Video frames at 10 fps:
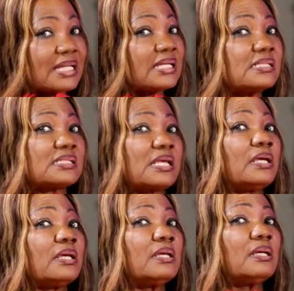I didn't
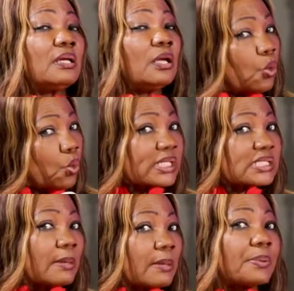say
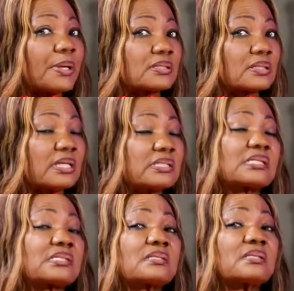quick tempered, it's
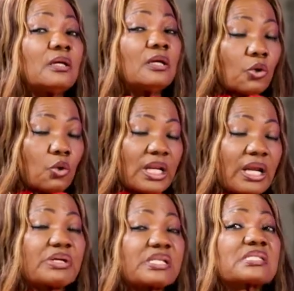the
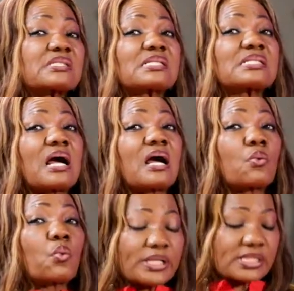cholerics that
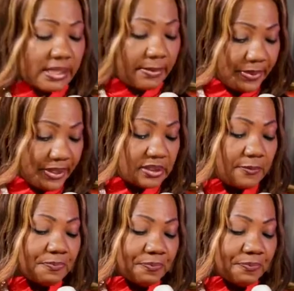are quick tempered